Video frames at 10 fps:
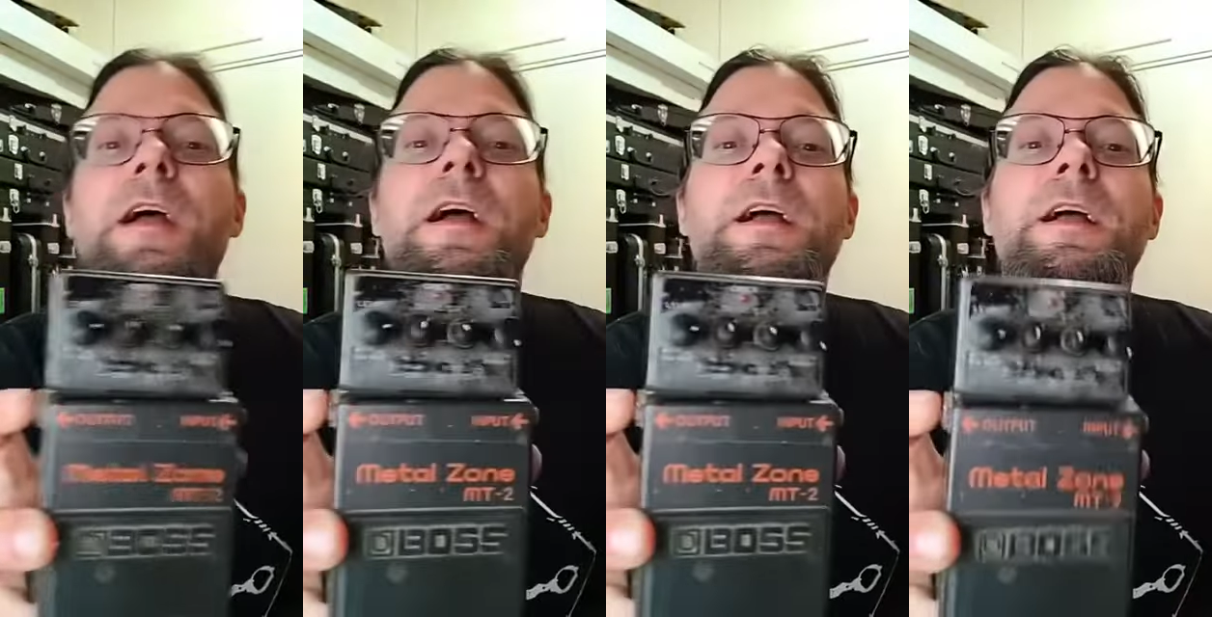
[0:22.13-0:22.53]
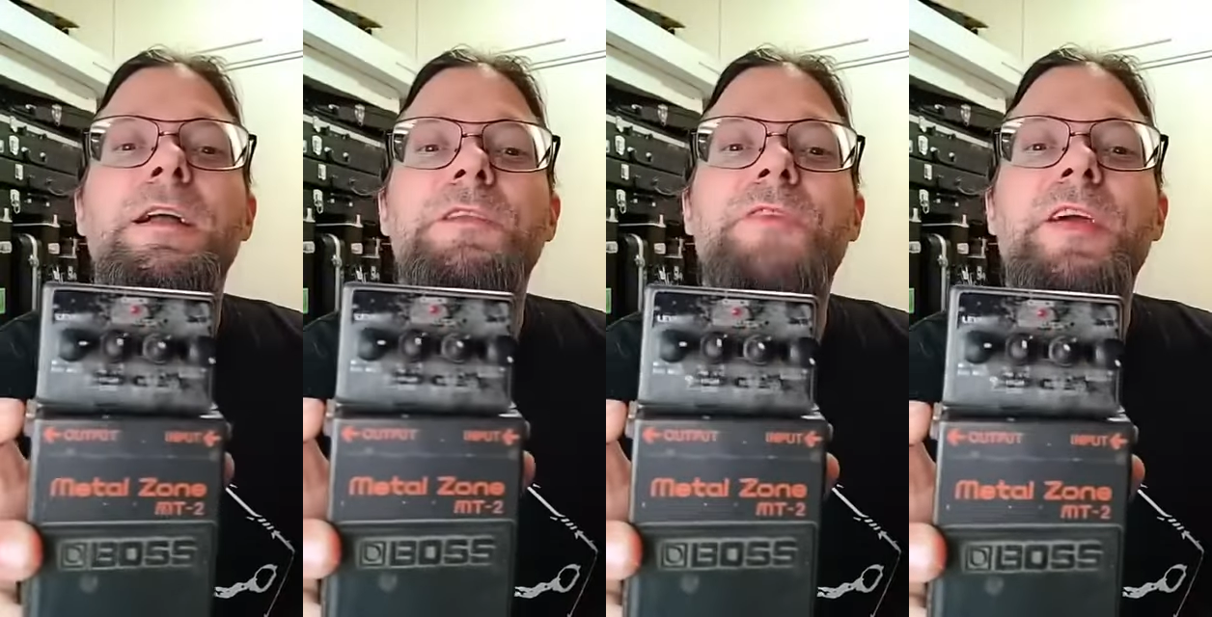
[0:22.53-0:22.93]
it's
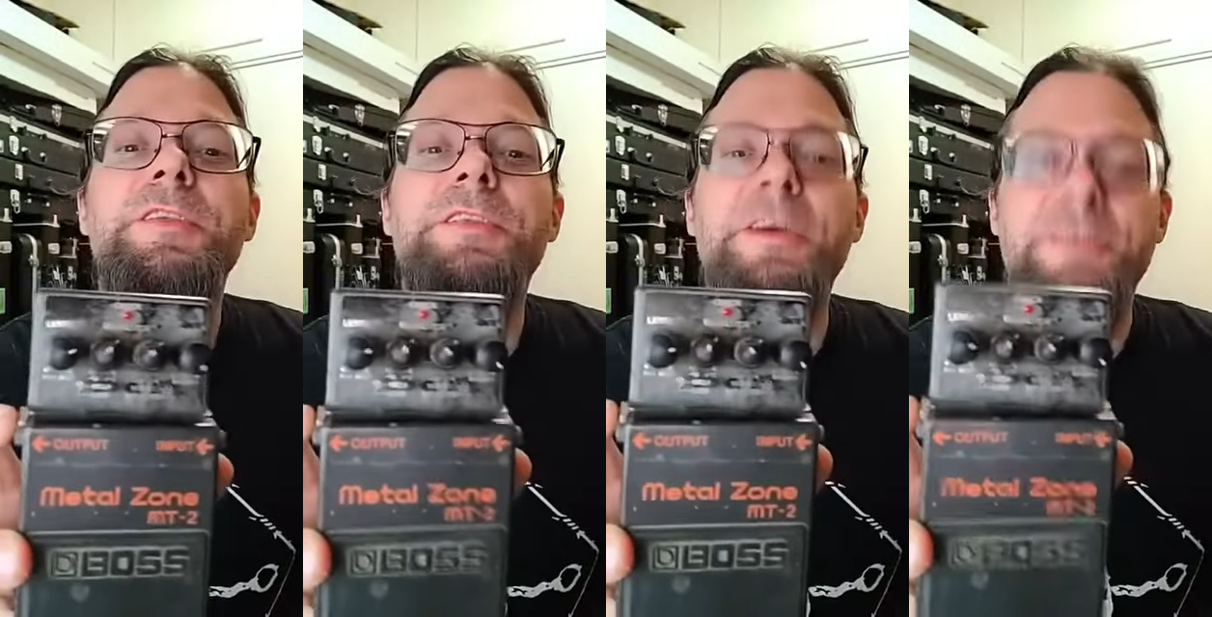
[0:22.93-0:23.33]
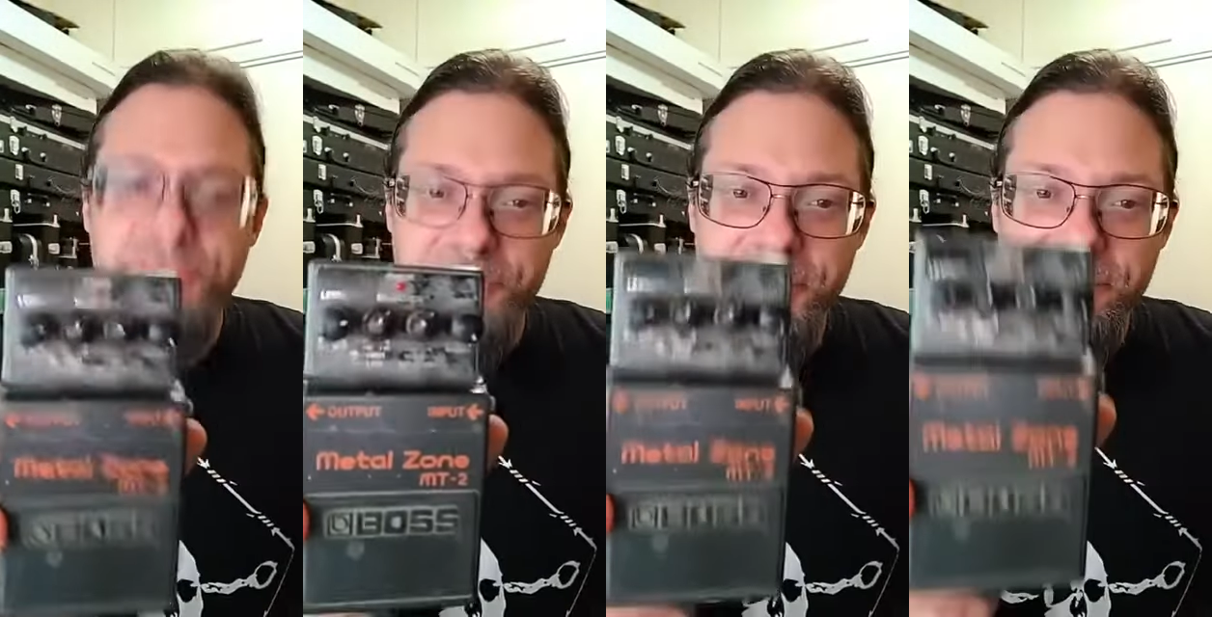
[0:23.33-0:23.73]
very
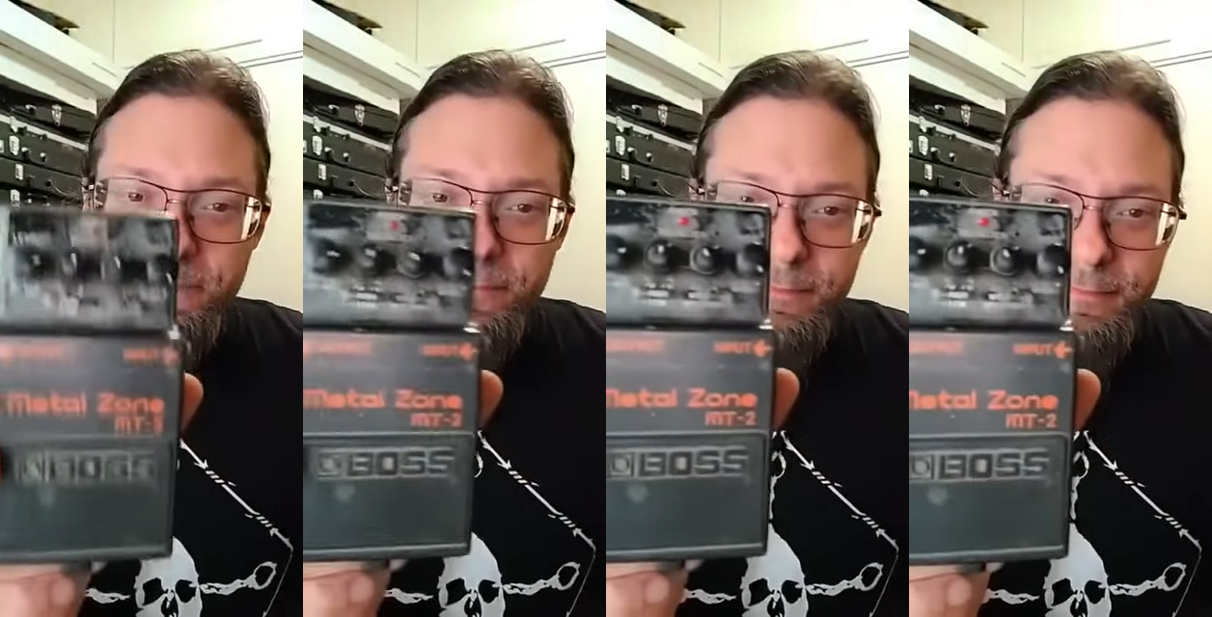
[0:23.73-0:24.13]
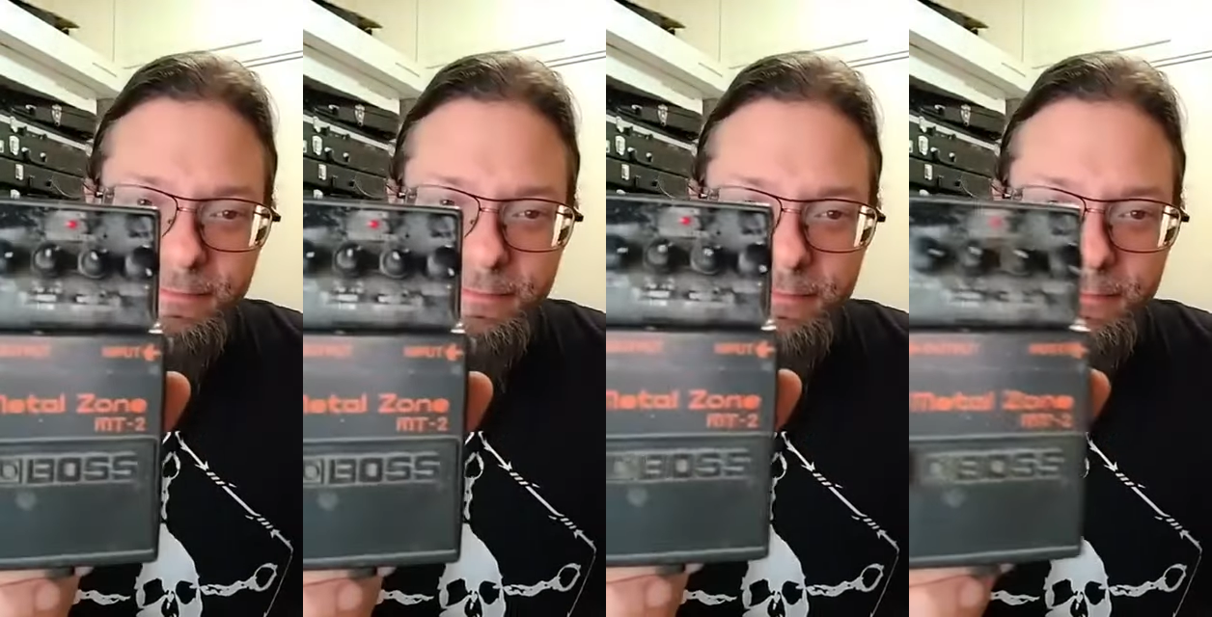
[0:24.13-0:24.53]
dusty
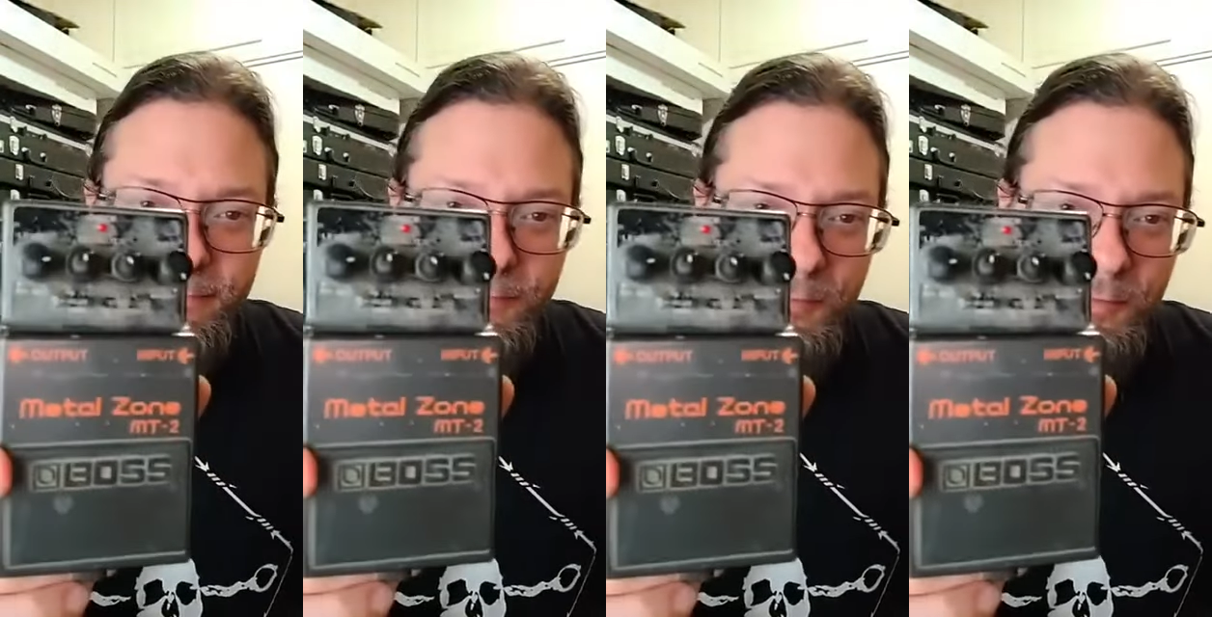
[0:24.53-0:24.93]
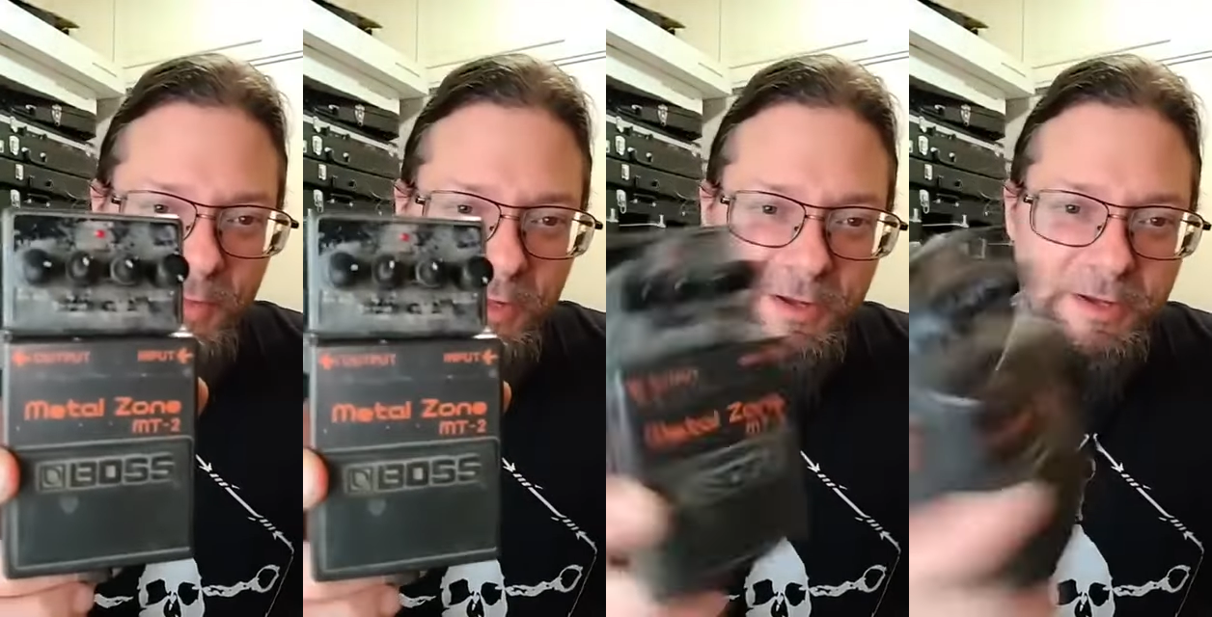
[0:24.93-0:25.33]

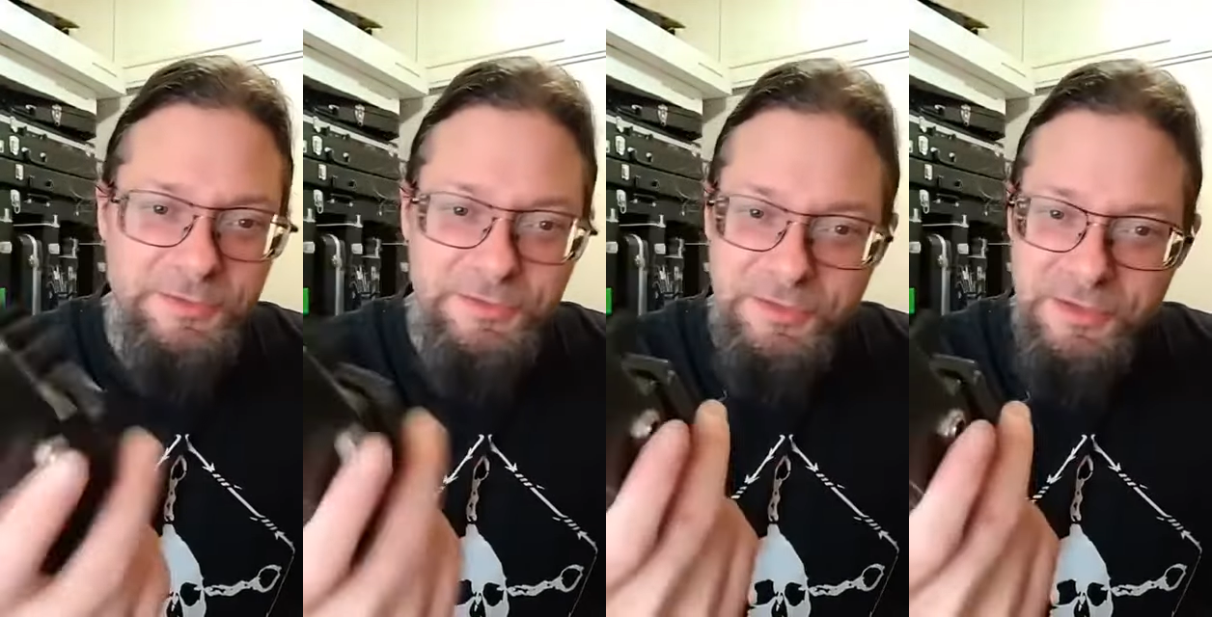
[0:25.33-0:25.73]
because